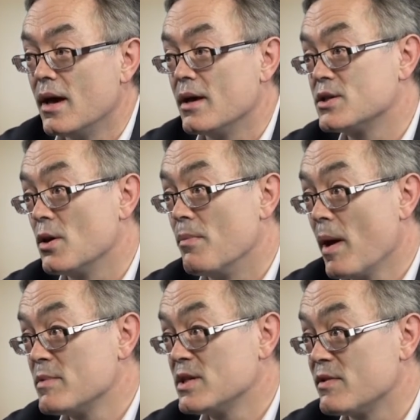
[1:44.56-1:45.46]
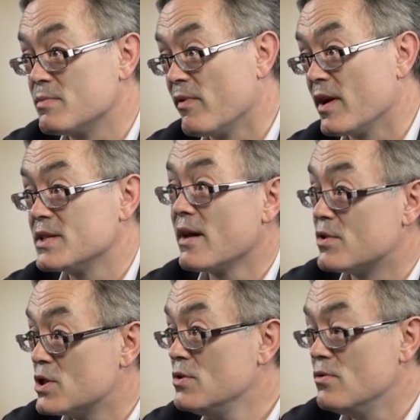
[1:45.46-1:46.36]
So payment service providers have
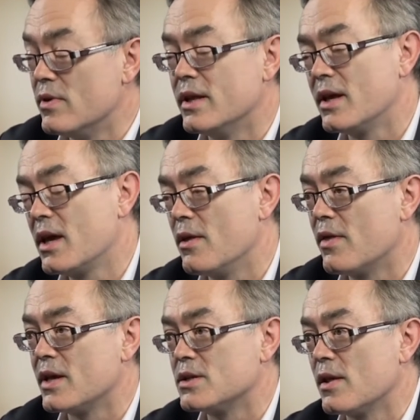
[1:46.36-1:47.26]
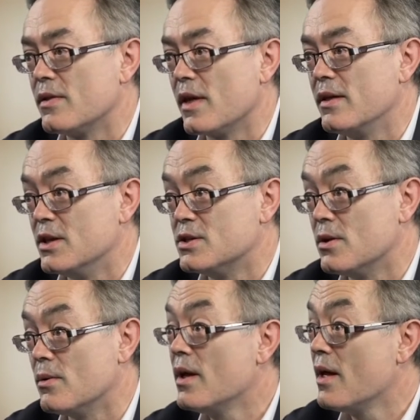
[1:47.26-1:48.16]
two really key things that they need to
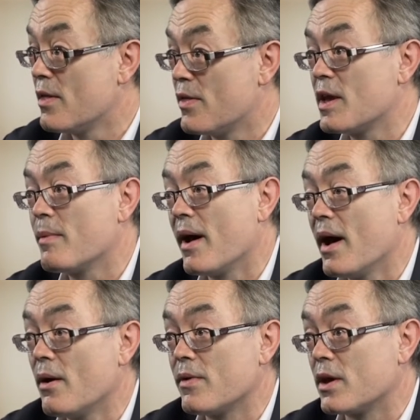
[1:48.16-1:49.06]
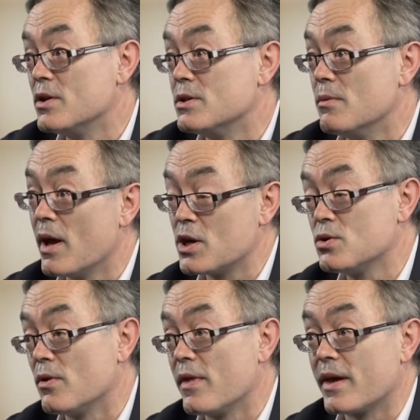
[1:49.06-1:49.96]
do. Think about how they're going to make
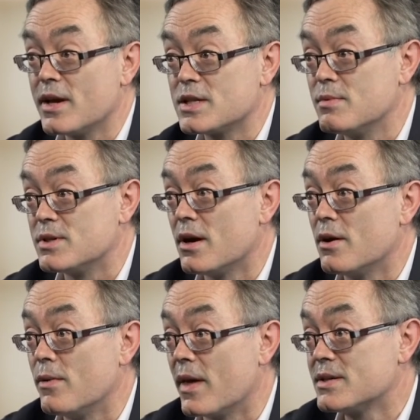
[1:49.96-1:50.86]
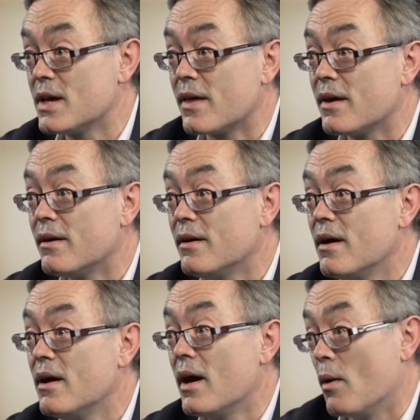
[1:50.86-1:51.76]
sure that their customers are who they say they are,
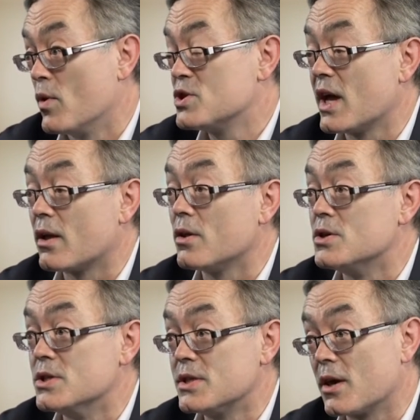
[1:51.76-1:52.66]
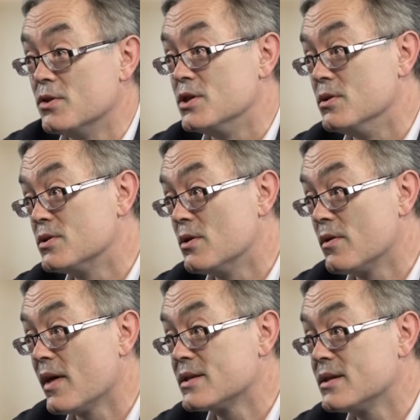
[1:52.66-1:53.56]
and which technologies they're going to use to
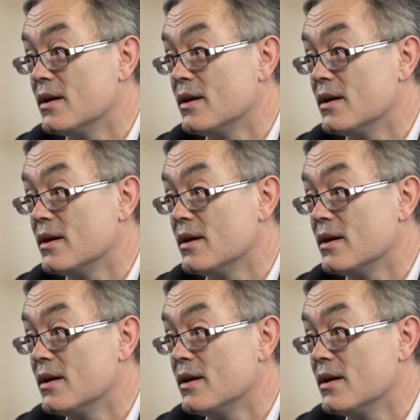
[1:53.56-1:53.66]
do that,